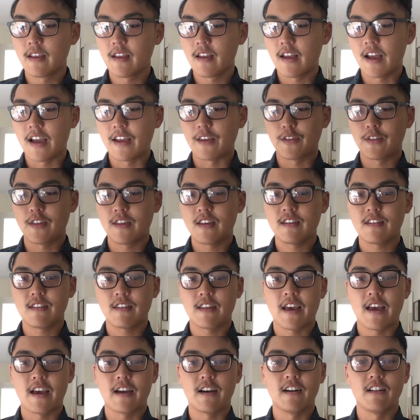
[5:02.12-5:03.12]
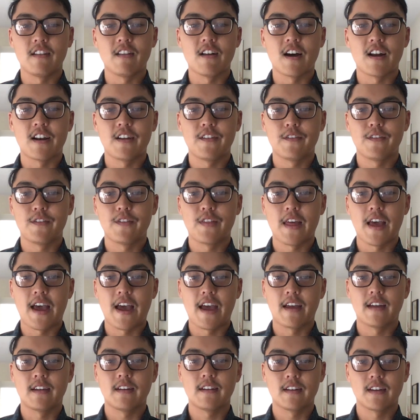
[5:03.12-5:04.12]
I think that a lot of
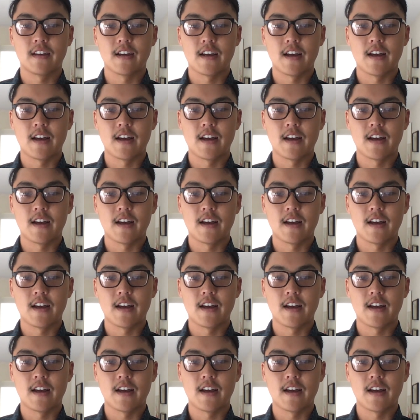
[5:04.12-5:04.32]
that